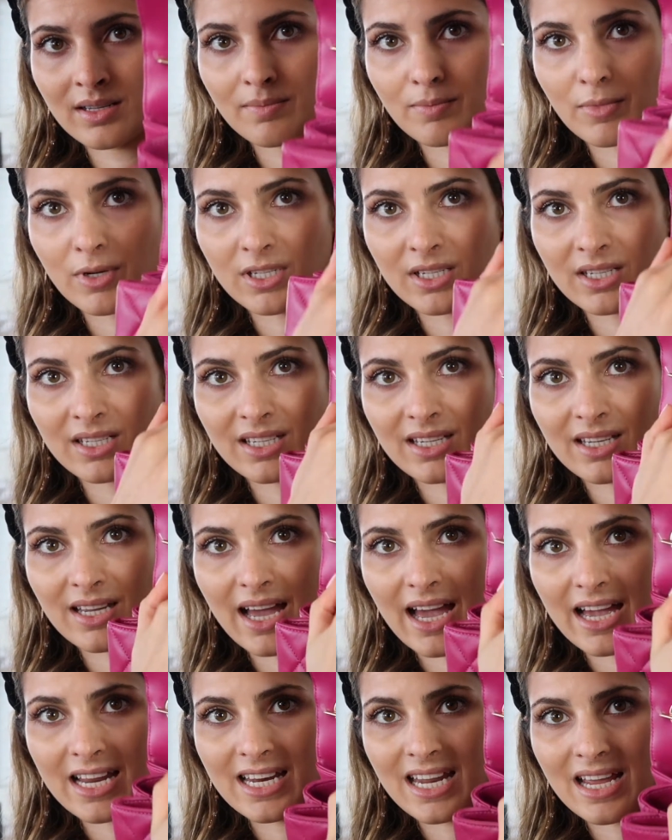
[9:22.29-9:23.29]
but
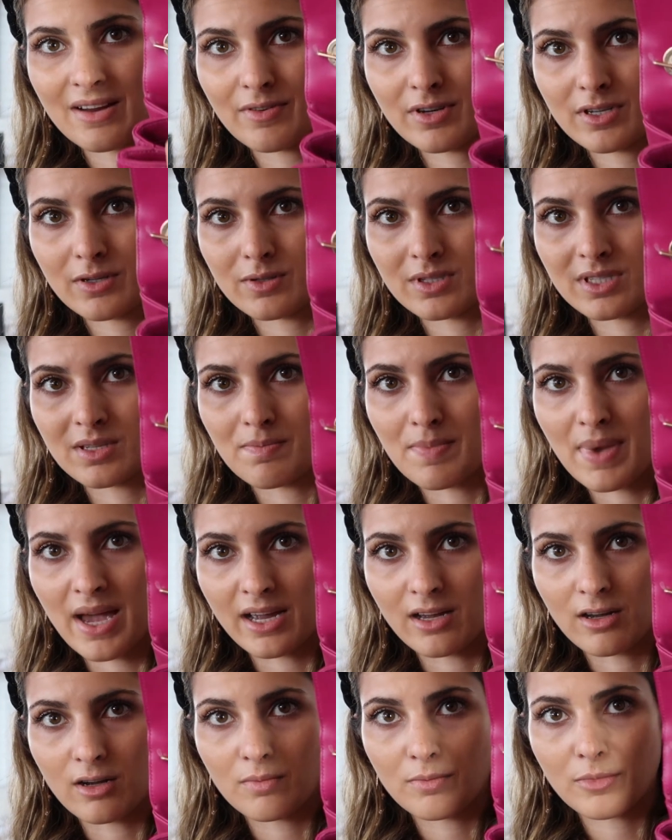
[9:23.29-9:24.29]
I never use the
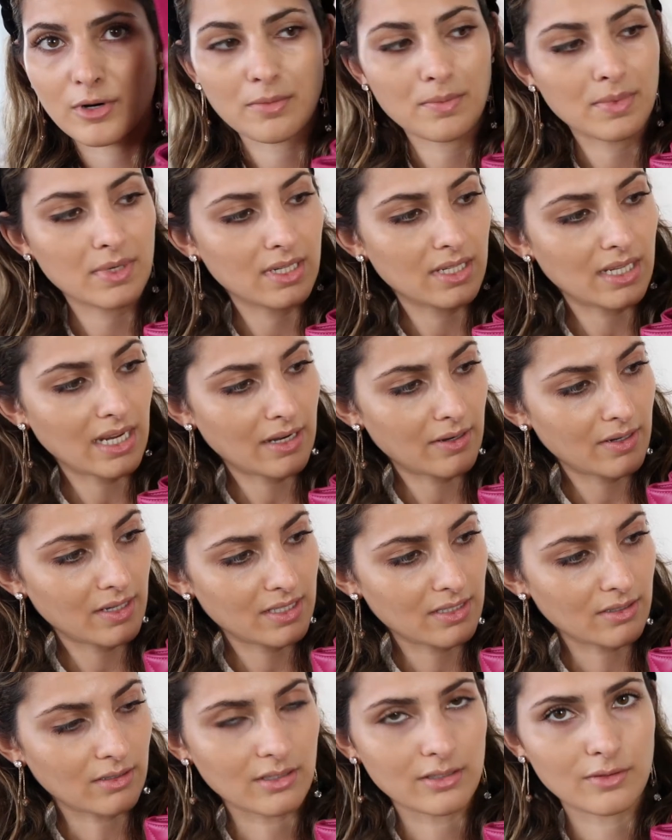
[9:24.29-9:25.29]
back compartment. There
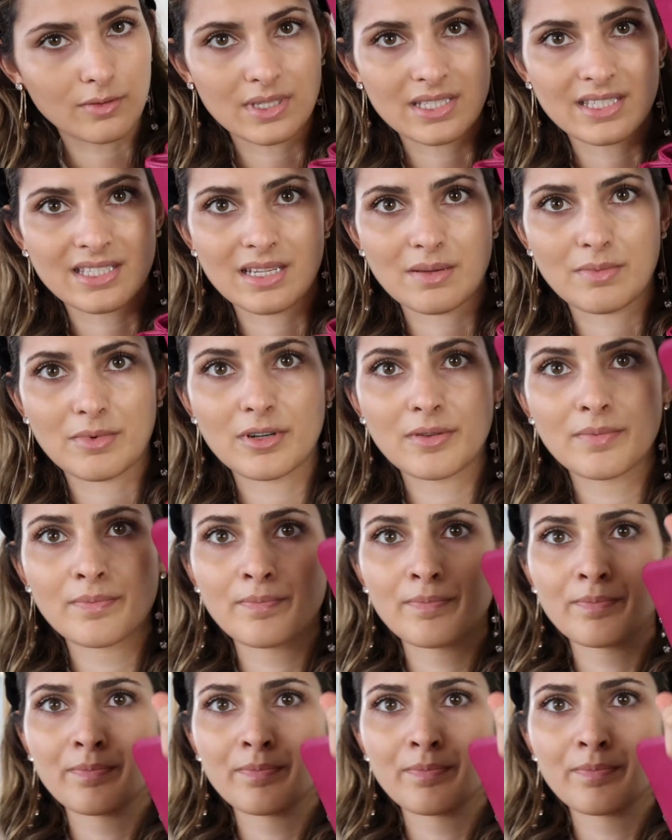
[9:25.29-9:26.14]
is also a zipper.